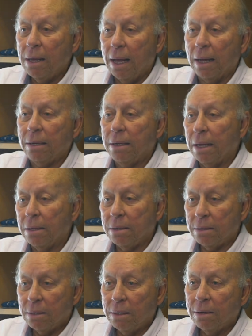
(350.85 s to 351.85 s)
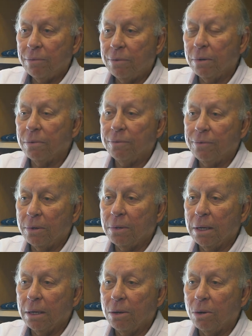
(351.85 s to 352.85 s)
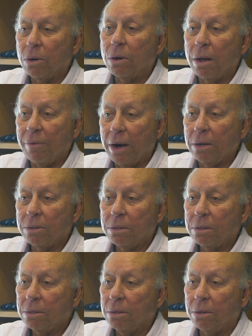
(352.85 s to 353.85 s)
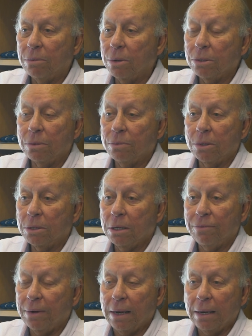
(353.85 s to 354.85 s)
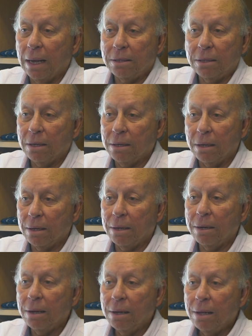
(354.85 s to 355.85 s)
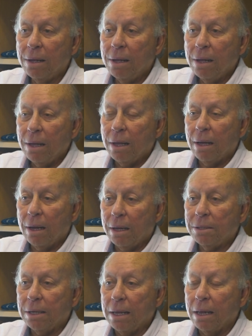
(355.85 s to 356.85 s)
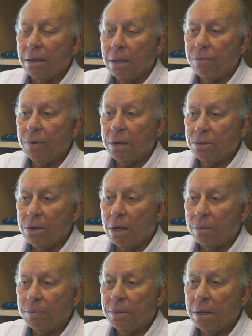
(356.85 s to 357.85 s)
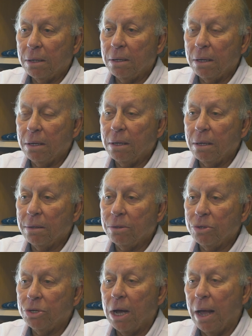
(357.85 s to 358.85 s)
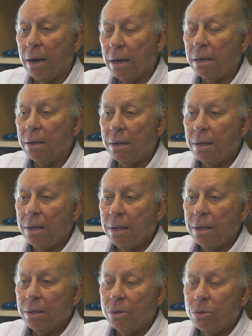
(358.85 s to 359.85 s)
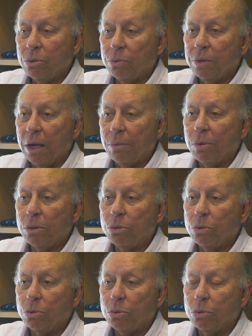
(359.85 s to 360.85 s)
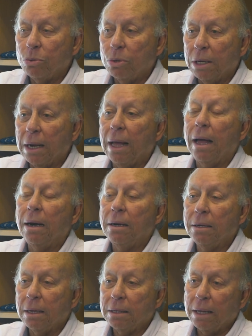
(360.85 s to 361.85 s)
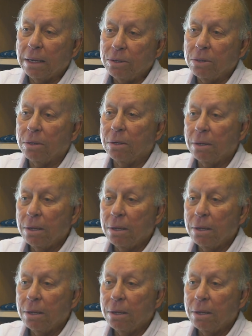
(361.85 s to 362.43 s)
and death from, from the coronavirus. So it was, was a fantastic uh, uh, scientific job that they did in China to be able to do an early detection